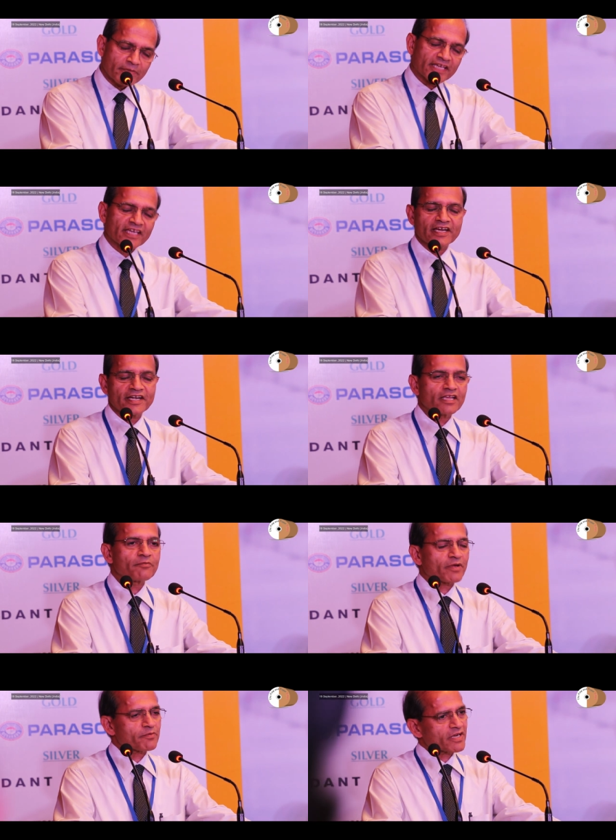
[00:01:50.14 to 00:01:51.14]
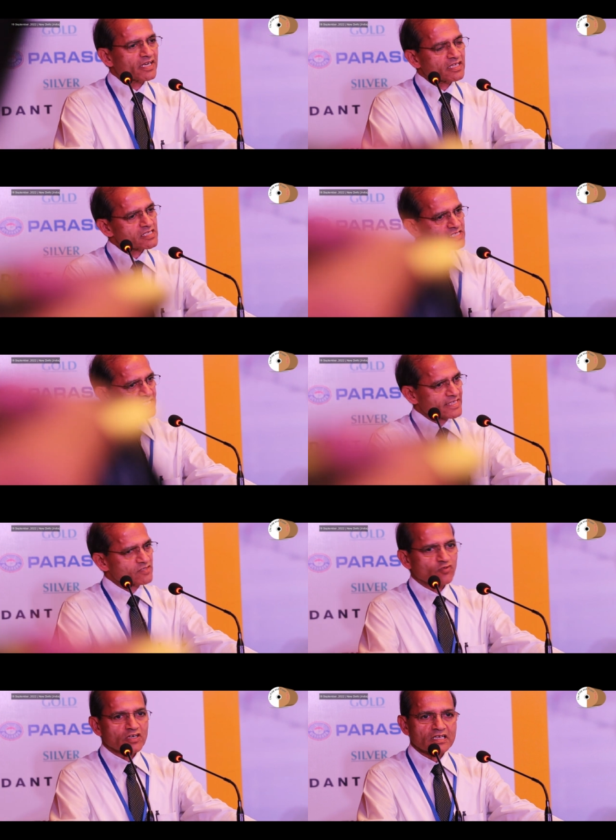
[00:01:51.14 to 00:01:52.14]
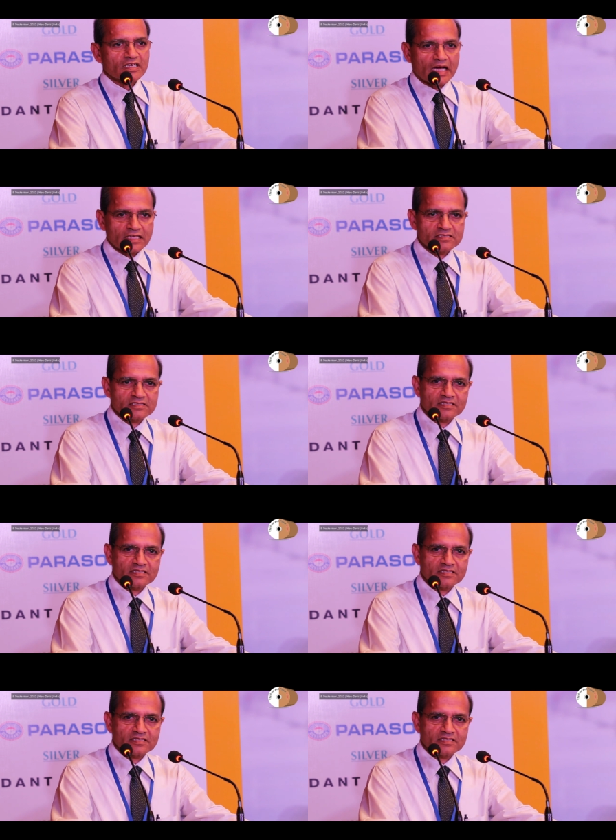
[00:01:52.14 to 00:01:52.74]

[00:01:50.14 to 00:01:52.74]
making Indian paper industry as world class.